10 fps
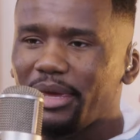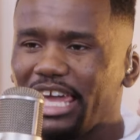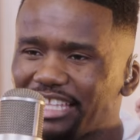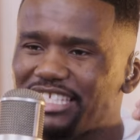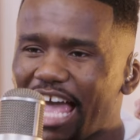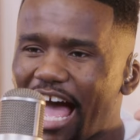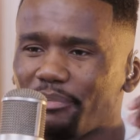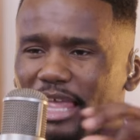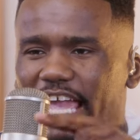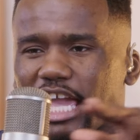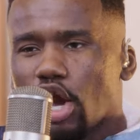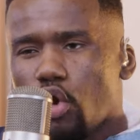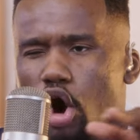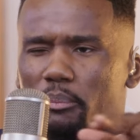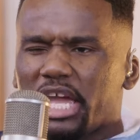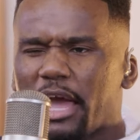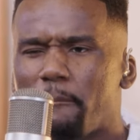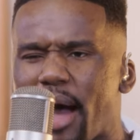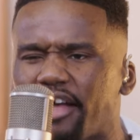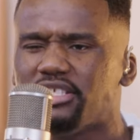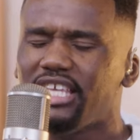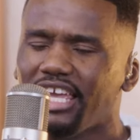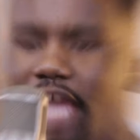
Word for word: me in time, nigga, you owe me amounts, yeah,